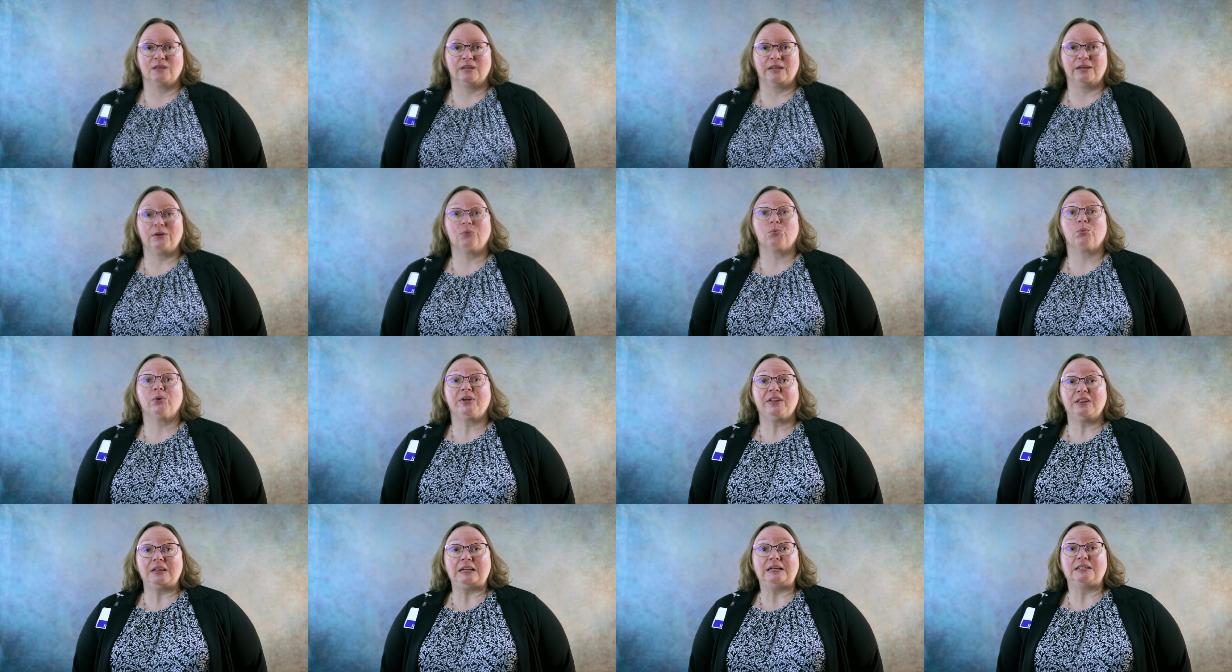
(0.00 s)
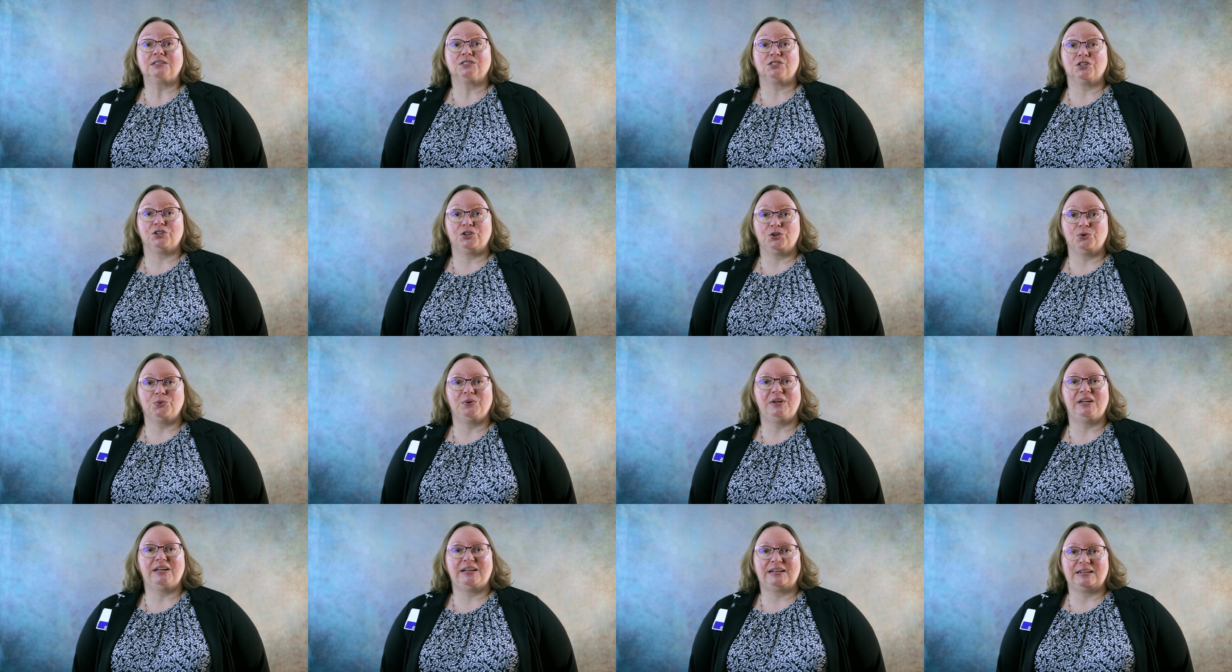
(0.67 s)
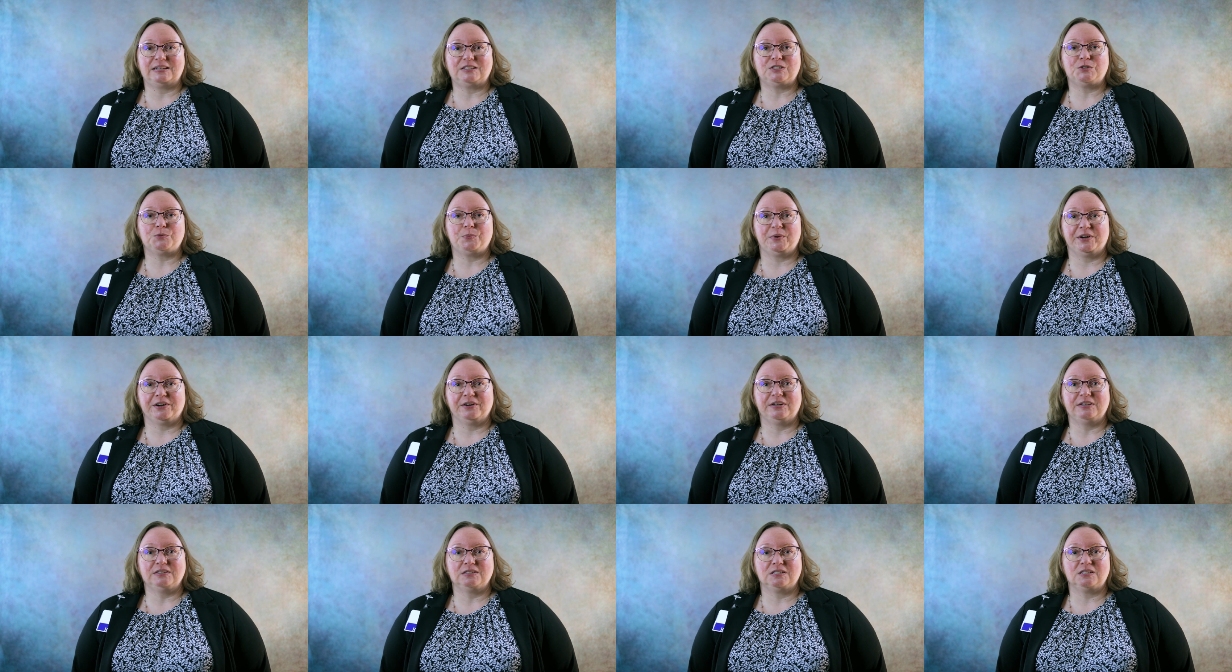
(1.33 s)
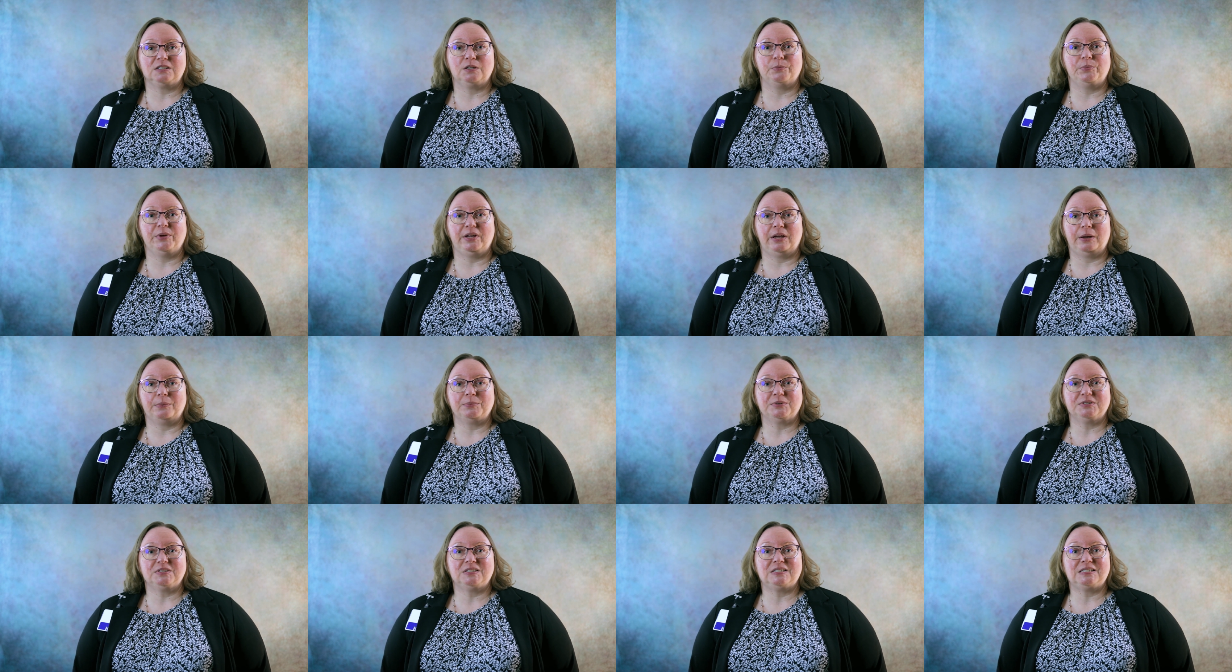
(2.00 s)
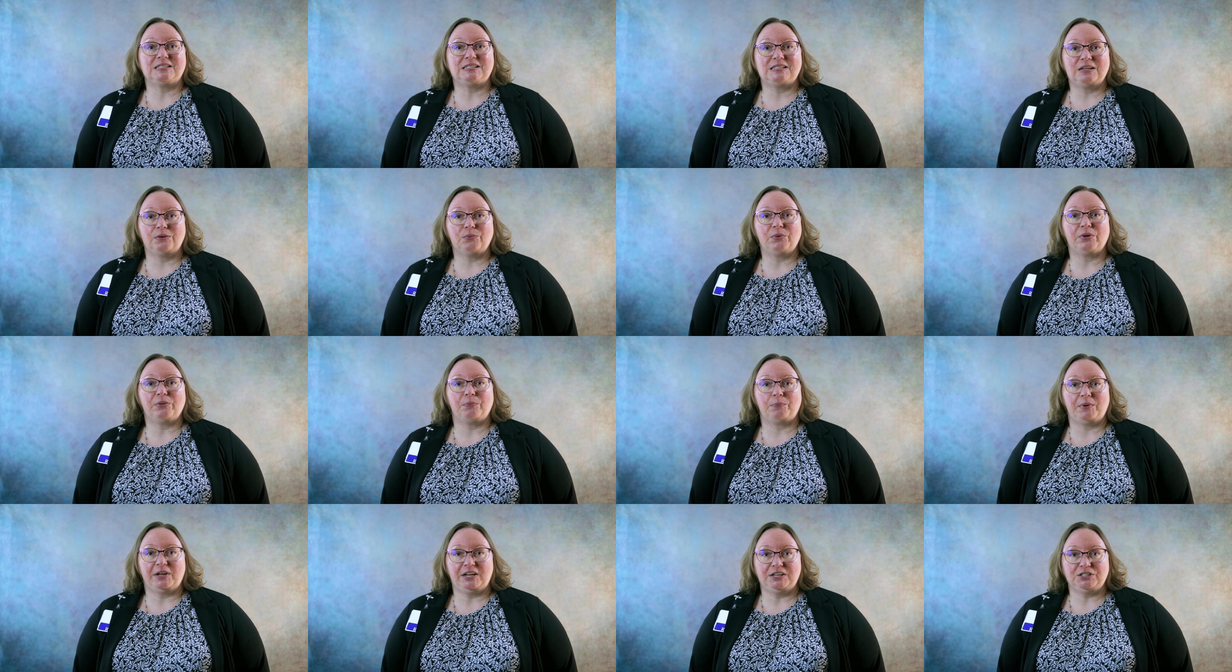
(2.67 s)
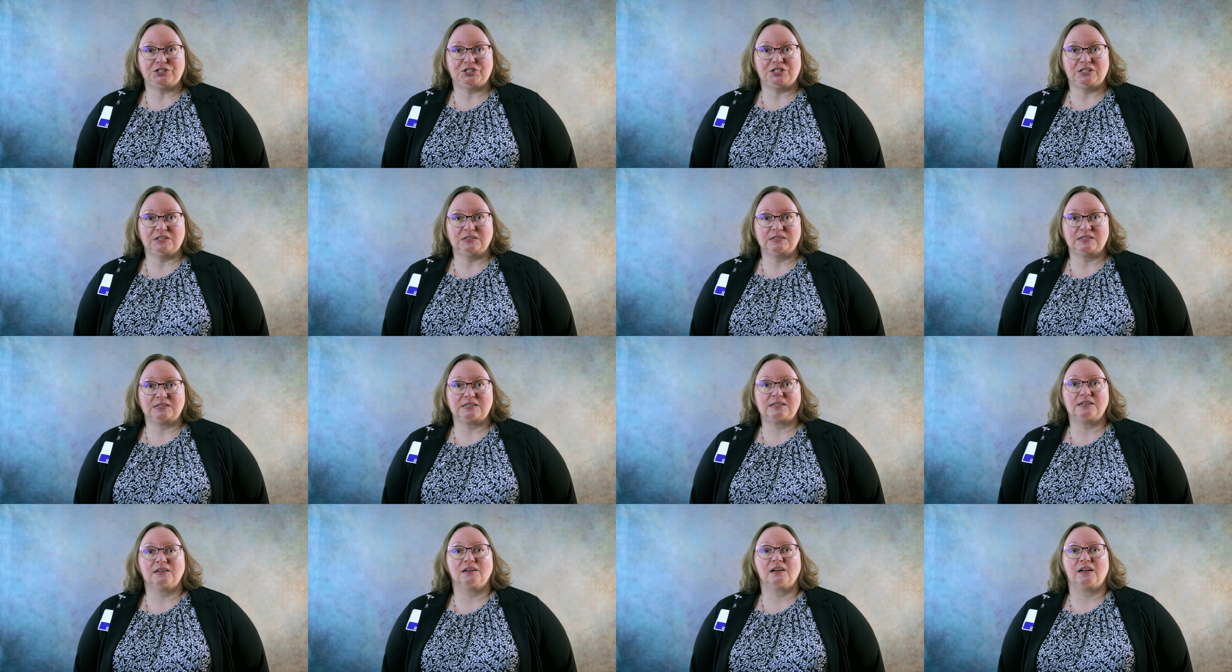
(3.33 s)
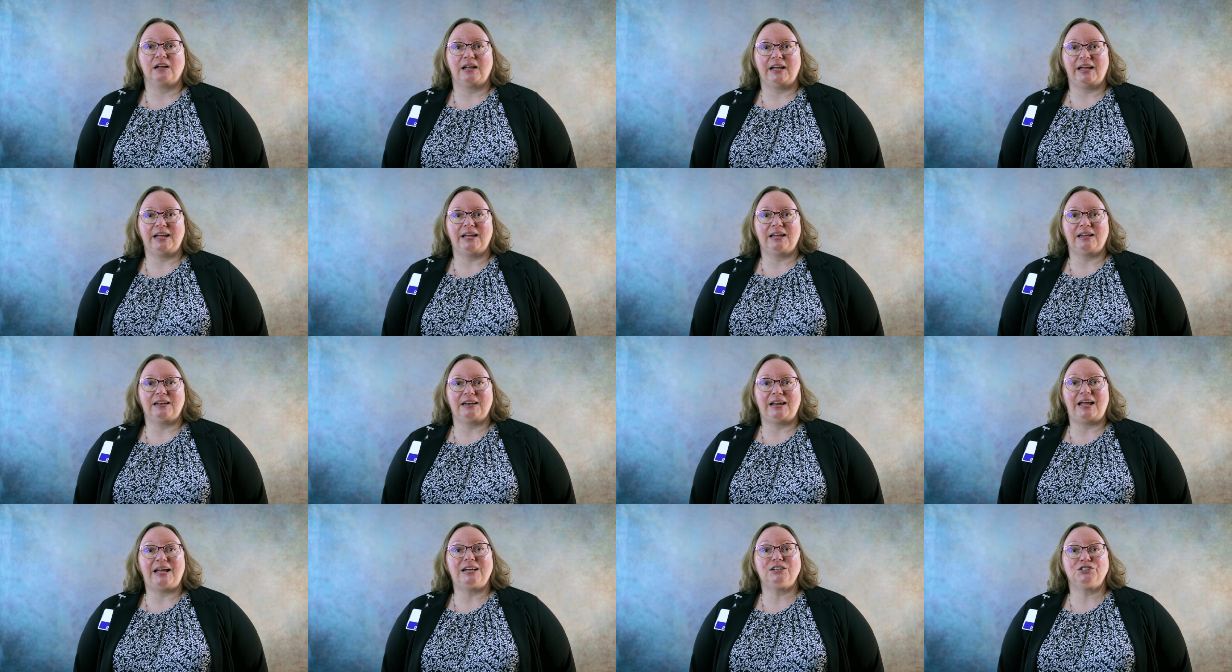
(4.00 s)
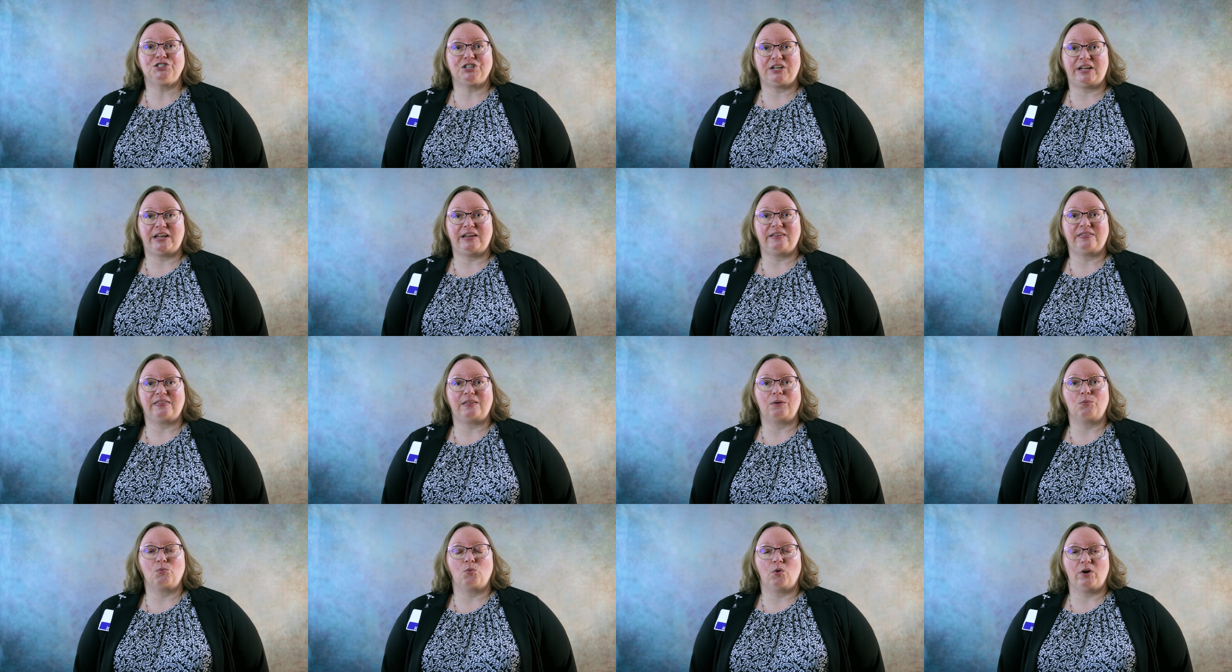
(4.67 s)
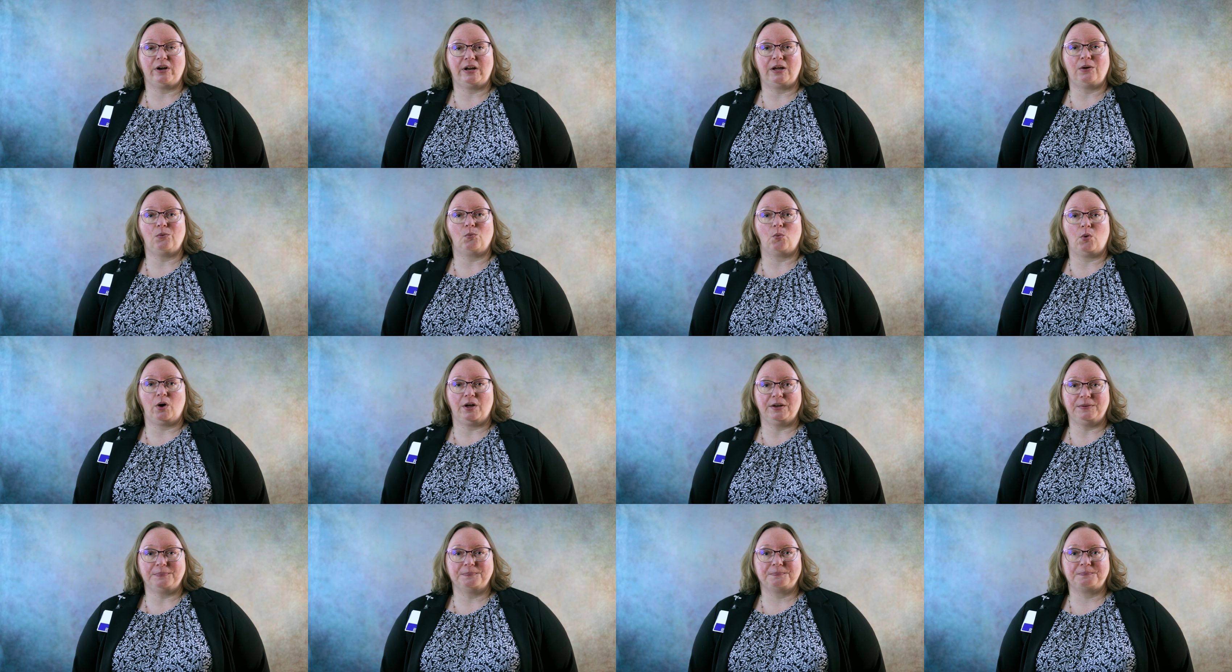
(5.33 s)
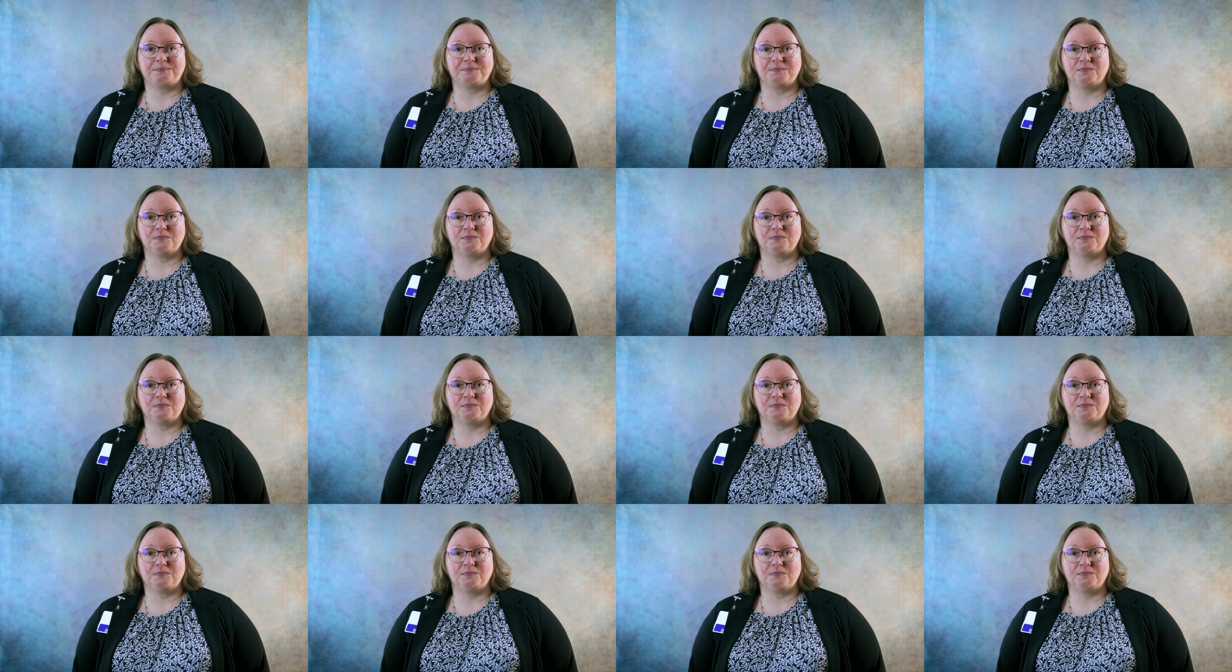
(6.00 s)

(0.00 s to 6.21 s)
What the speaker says: It really is a unique experience to be able to sit with patients and educate them one-on-one,